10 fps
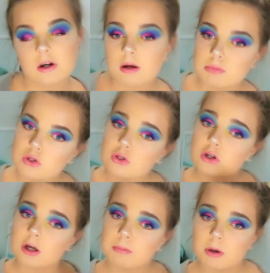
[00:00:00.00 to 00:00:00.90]
look, a blue
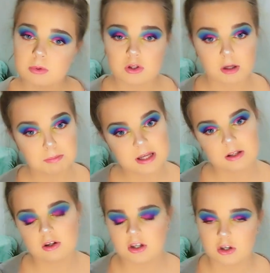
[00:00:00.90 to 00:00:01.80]
look, a purple look, a
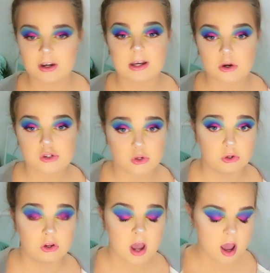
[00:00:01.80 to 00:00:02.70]
pink look, you know, it goes
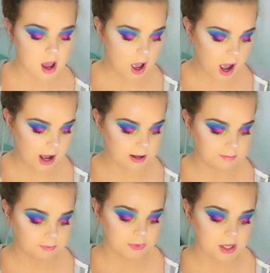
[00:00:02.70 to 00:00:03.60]
on.
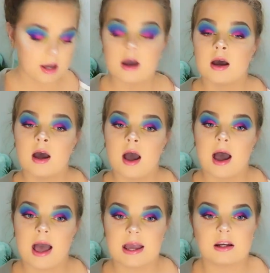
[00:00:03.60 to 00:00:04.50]
Um,
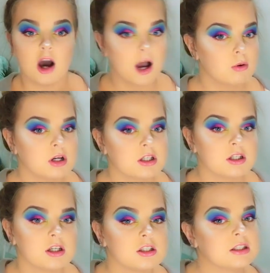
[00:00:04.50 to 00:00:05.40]
and I
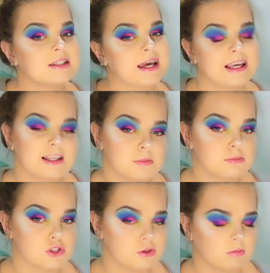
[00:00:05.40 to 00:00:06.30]
wanted to take in
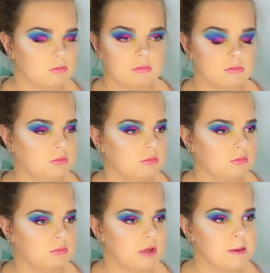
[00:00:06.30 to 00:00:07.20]

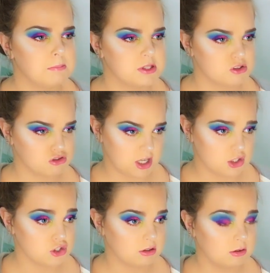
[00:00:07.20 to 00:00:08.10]

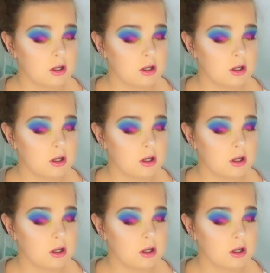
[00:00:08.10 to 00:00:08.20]
inspiration.